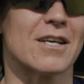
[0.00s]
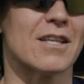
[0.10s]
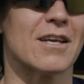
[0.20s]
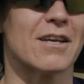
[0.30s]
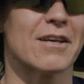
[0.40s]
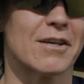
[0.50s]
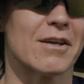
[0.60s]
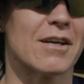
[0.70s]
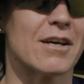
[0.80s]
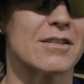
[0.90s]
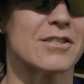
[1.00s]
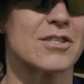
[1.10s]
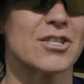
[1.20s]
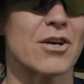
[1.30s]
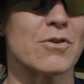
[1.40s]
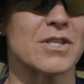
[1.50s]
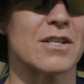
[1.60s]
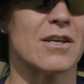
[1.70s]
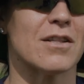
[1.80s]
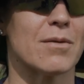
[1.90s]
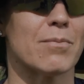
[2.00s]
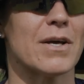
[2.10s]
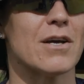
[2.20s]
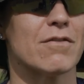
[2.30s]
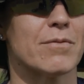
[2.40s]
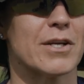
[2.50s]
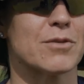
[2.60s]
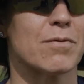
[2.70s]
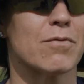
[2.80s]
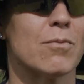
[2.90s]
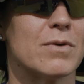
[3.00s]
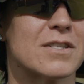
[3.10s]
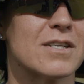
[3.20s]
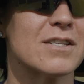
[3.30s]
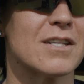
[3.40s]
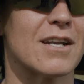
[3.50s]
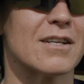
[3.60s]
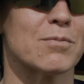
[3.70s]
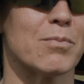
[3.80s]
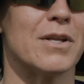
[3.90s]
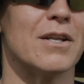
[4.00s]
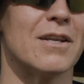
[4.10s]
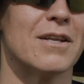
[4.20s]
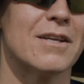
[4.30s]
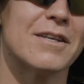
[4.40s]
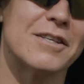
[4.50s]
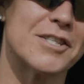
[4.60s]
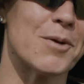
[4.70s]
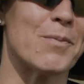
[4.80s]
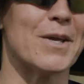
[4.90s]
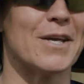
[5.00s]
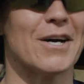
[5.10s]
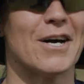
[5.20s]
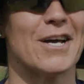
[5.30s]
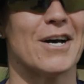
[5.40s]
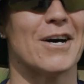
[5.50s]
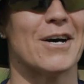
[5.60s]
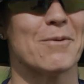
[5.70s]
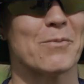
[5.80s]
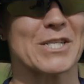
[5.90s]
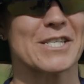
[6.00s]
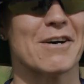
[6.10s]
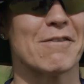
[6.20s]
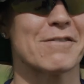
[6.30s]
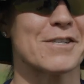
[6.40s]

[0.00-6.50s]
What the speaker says: I think it just shows in the play of the match performances that it's been Shibby, Aya, myself.